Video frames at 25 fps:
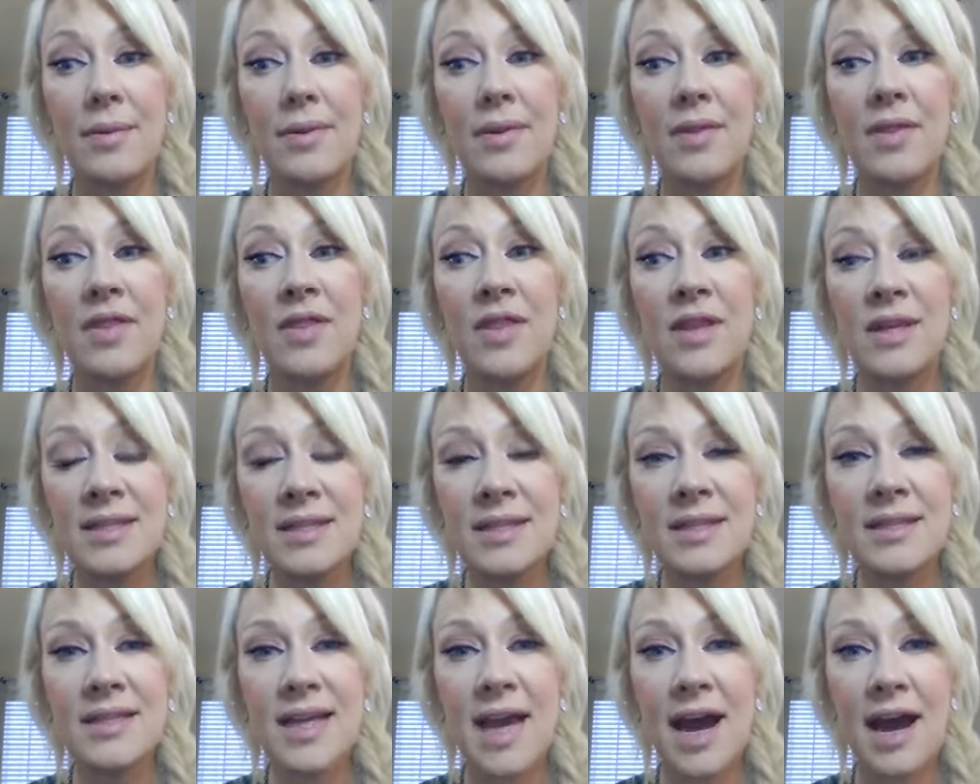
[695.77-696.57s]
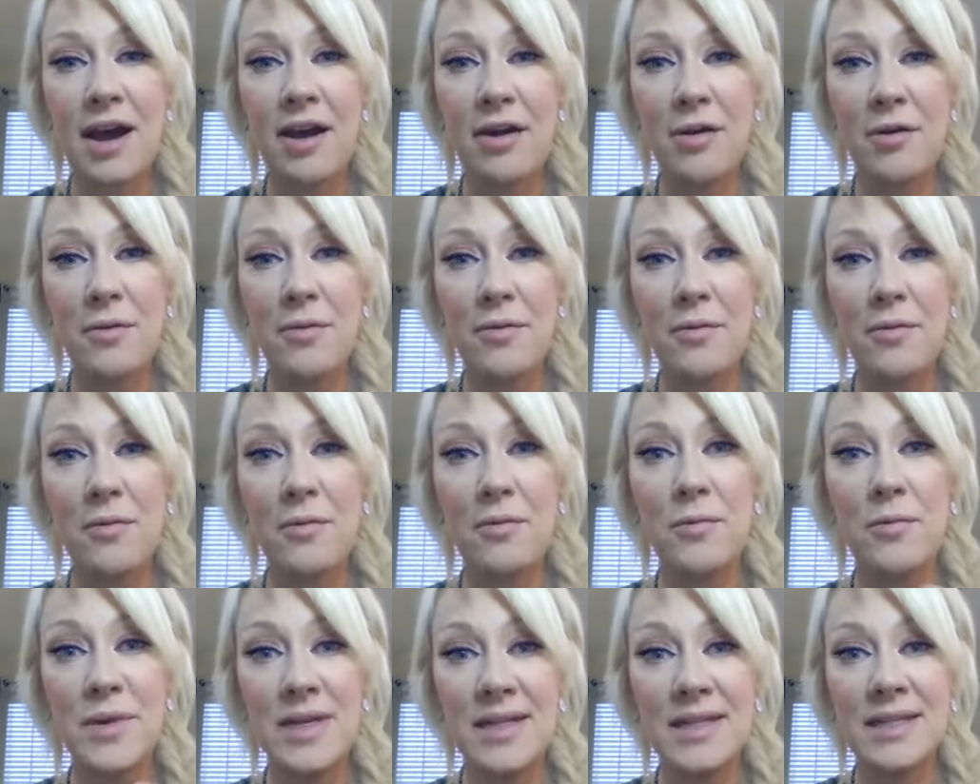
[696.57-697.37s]
this is how
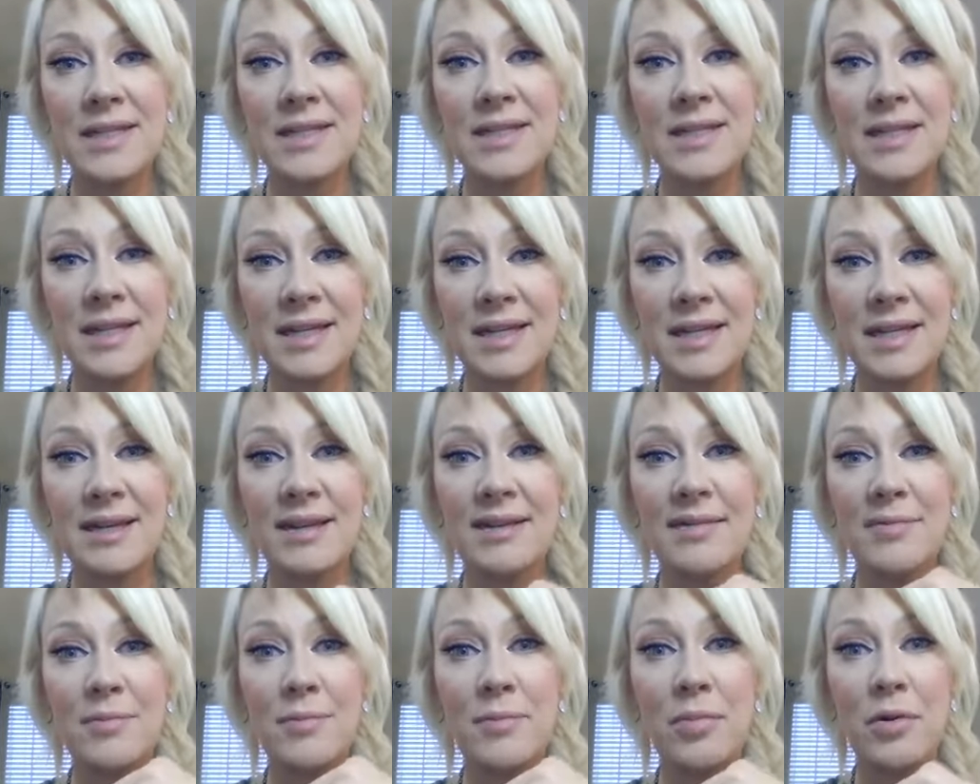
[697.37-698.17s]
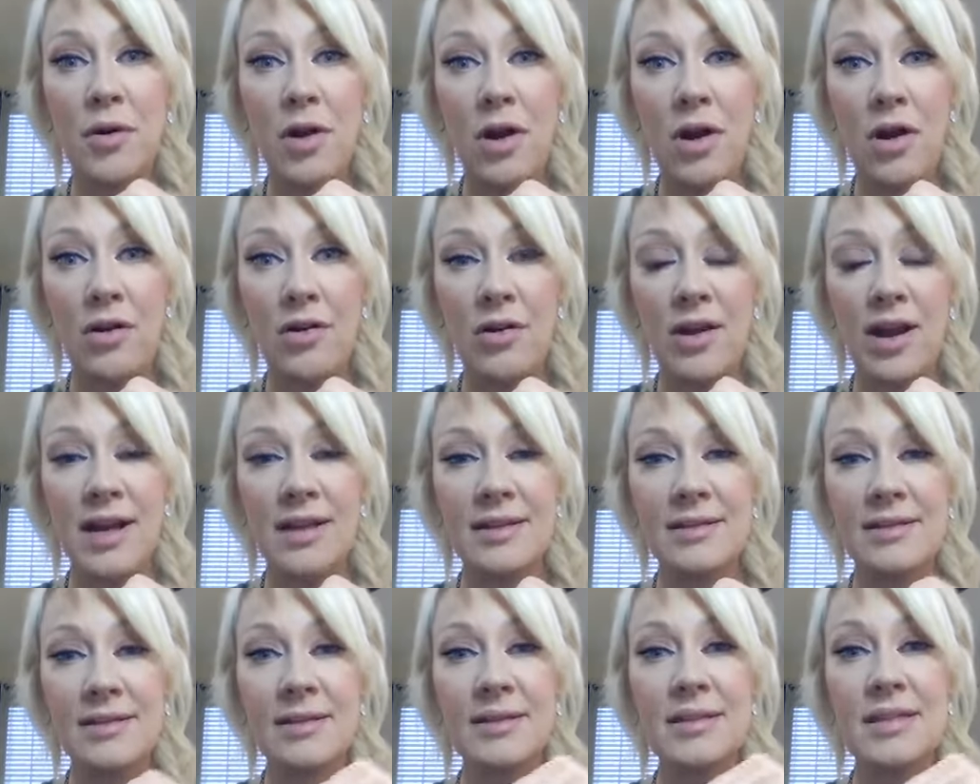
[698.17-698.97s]
we see
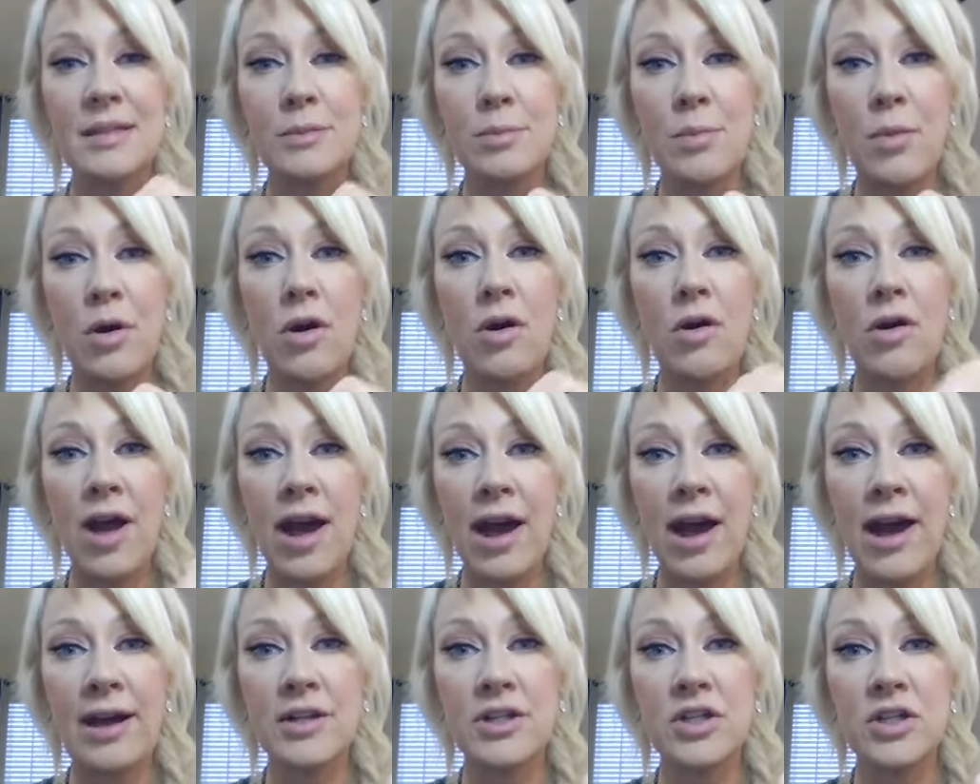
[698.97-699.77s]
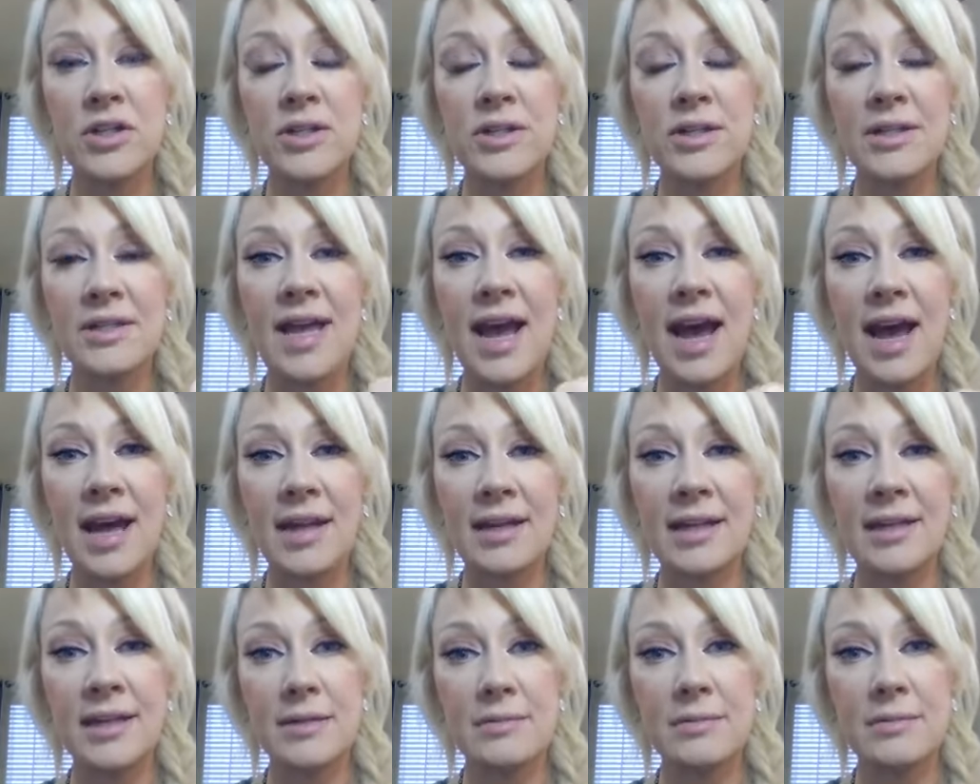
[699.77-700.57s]
progress, small actions
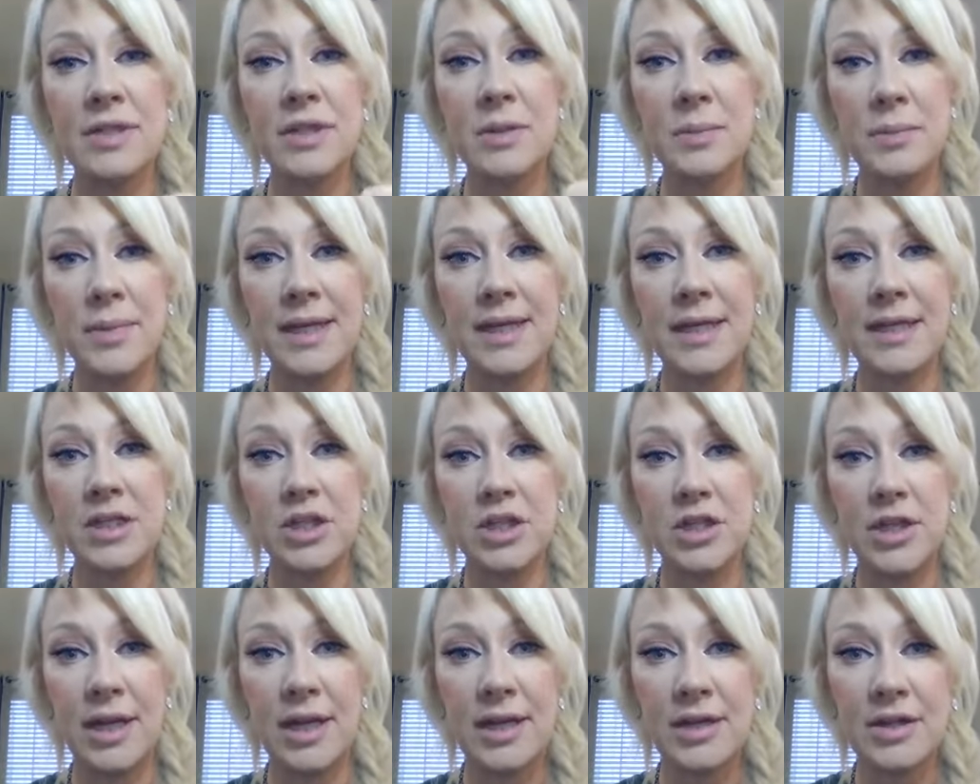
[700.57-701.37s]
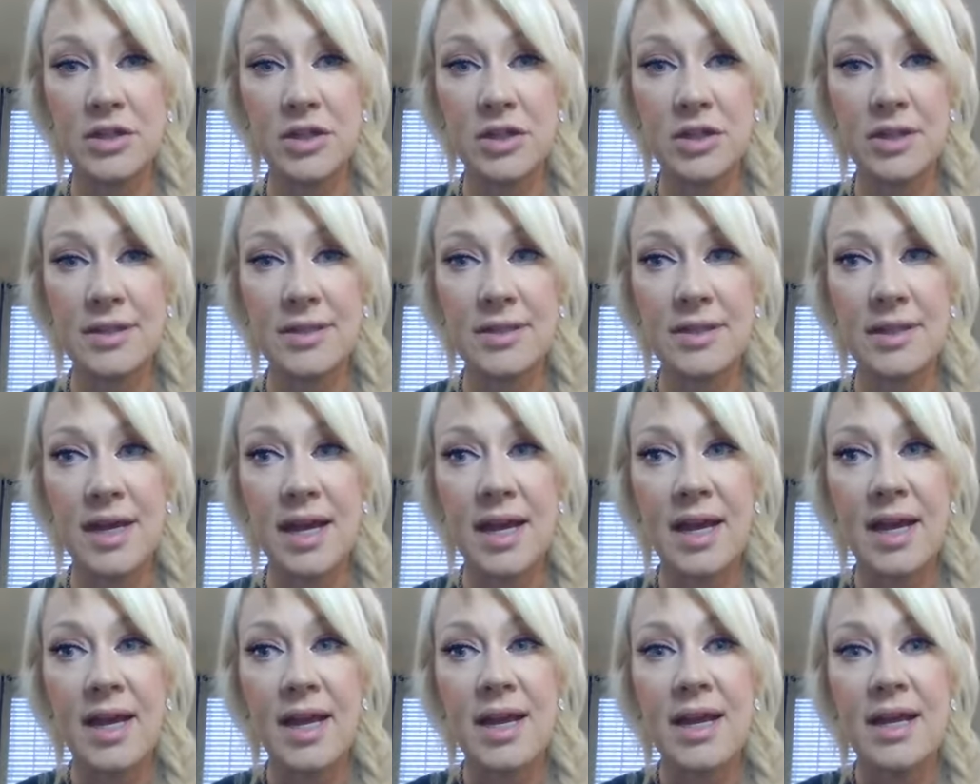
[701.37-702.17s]
adding up to big changes.
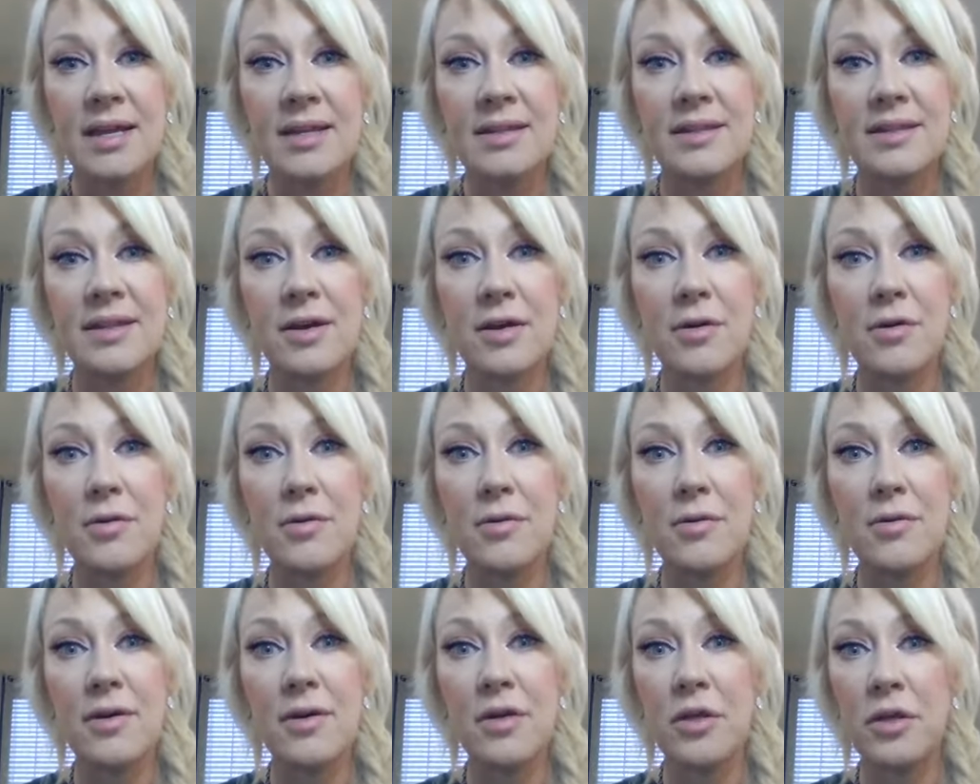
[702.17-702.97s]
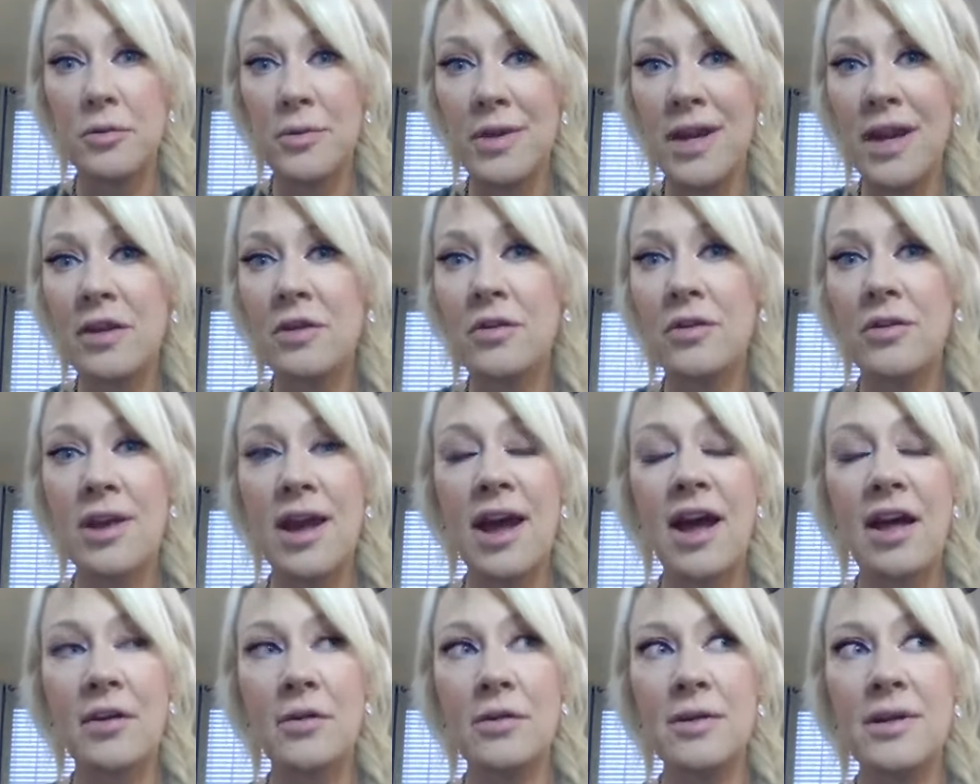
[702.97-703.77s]
So 300
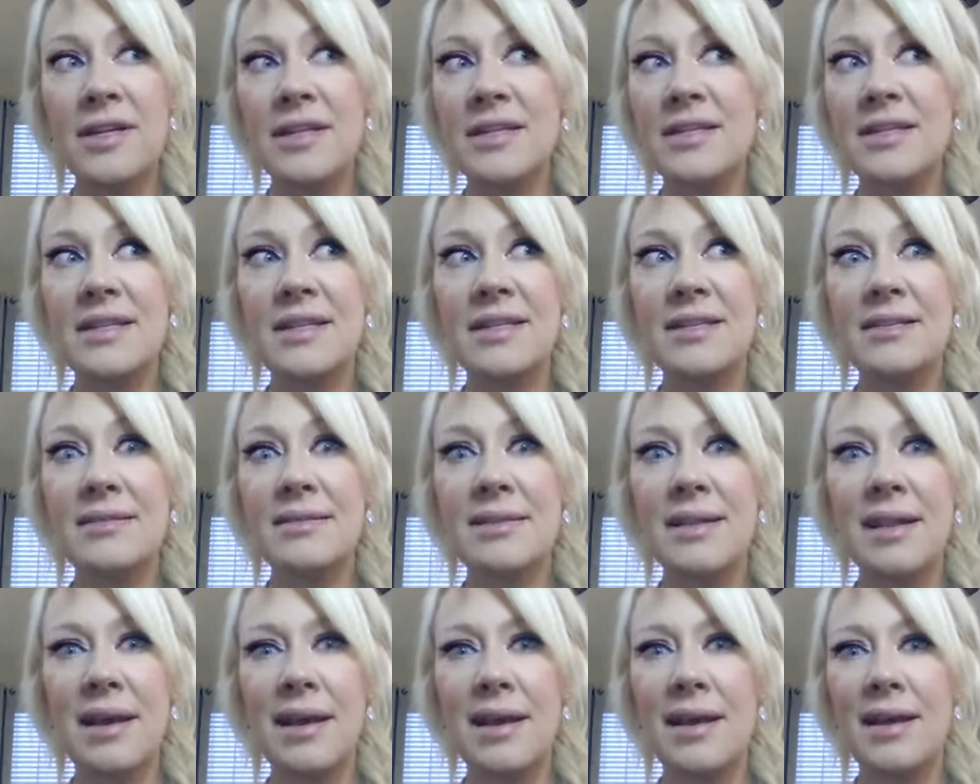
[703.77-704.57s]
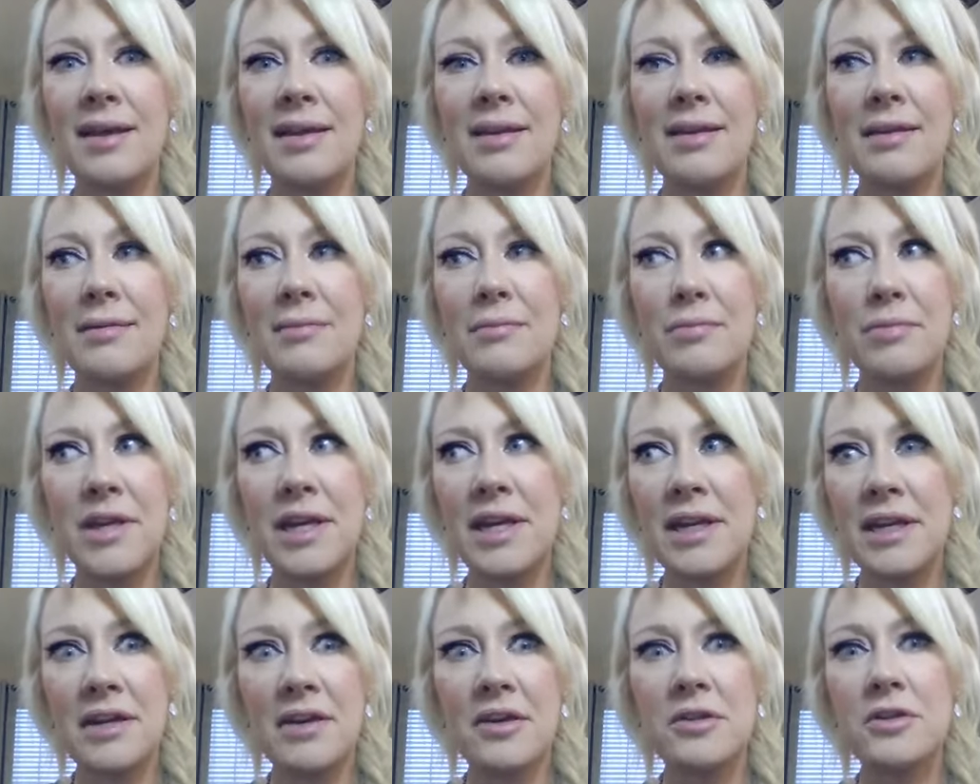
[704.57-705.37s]
calories is like
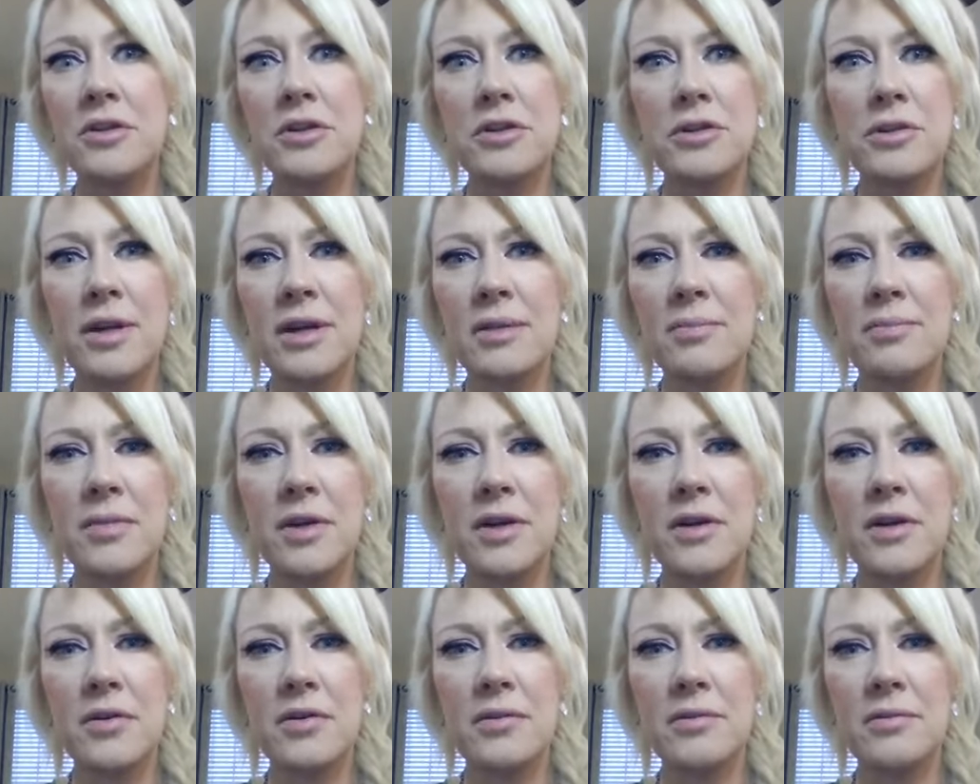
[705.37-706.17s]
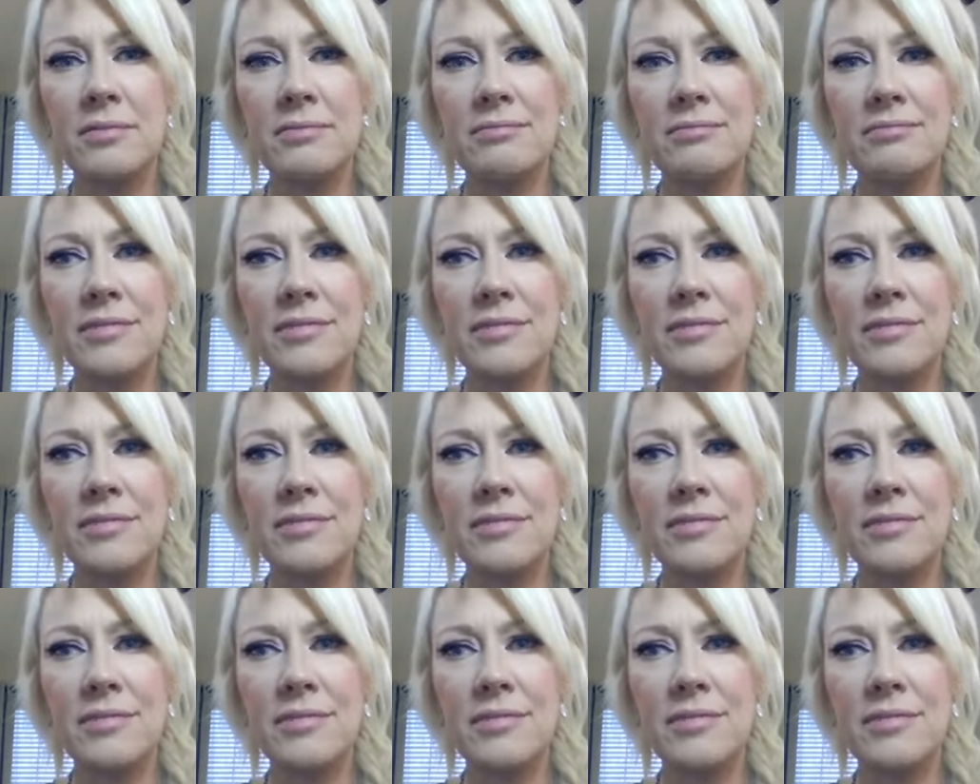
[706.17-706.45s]
getting on the treadmill,